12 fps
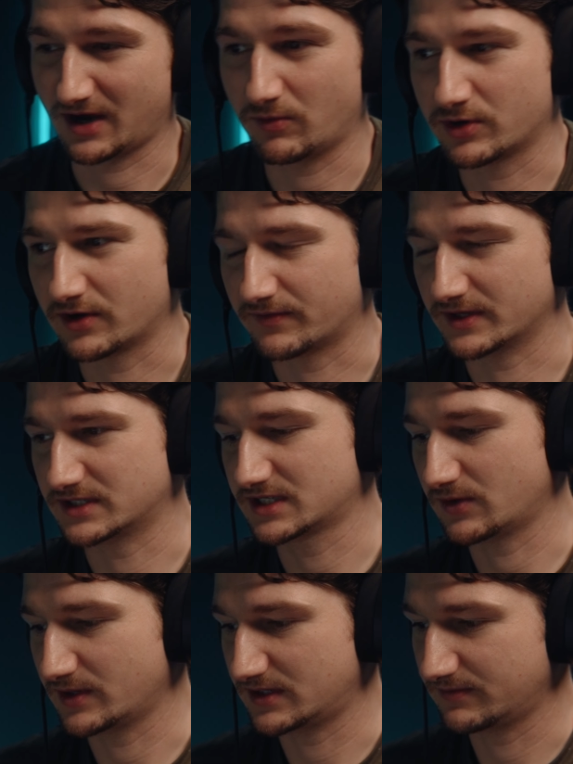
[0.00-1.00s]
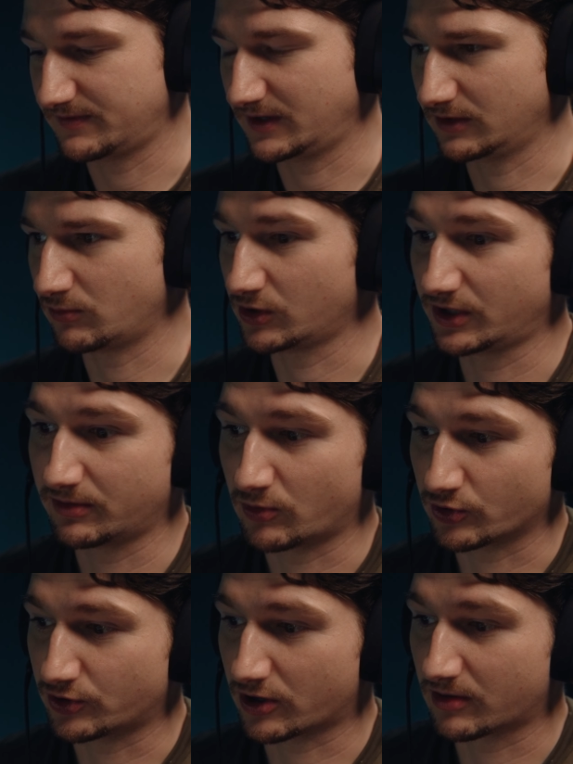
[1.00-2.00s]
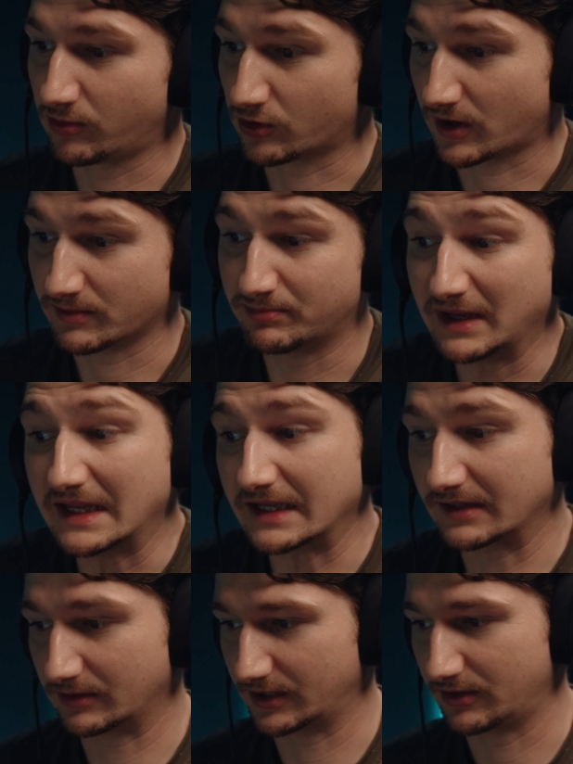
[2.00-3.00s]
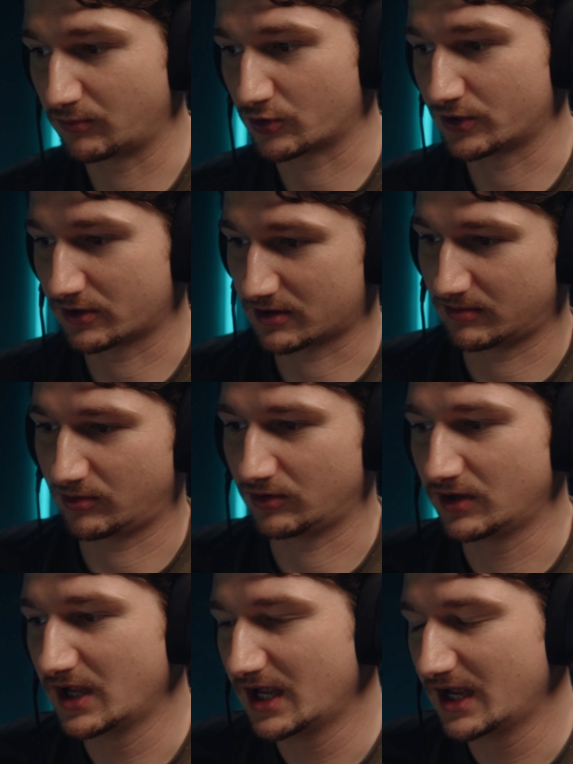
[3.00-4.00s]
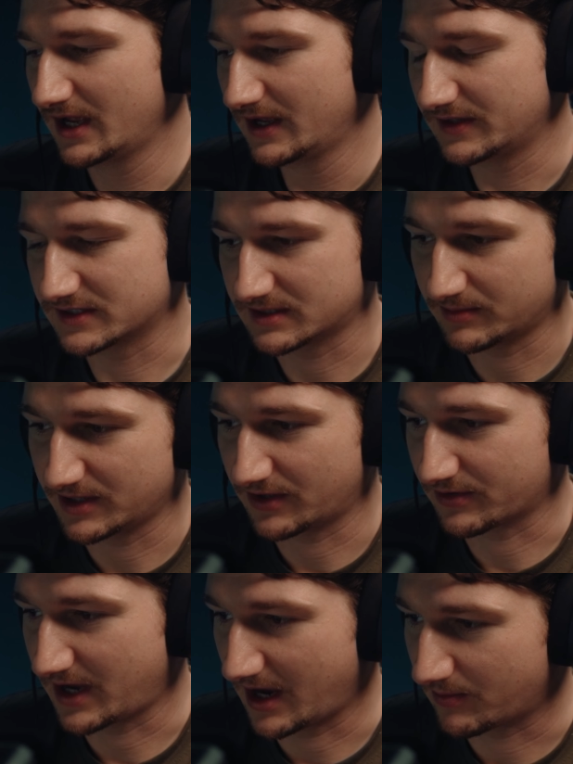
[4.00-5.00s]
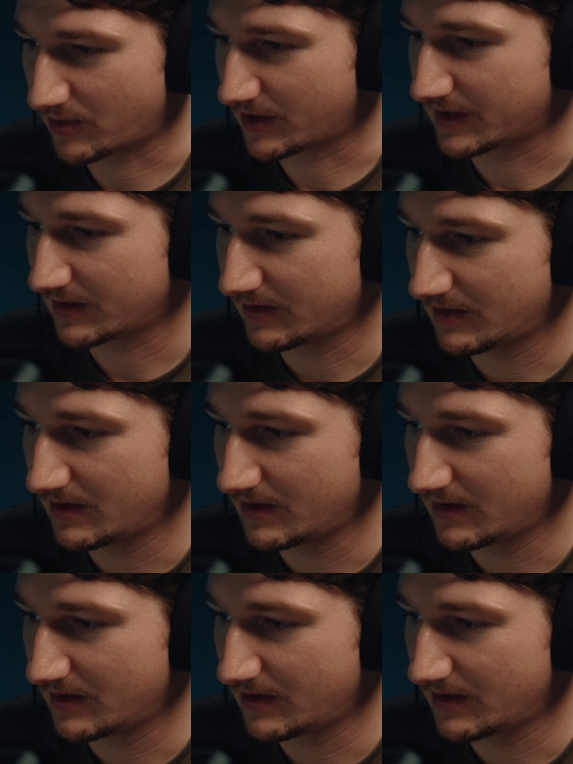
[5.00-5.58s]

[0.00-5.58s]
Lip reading: I wonder if it's going to feel a little more durable or be a little more durable than some of the other cameras.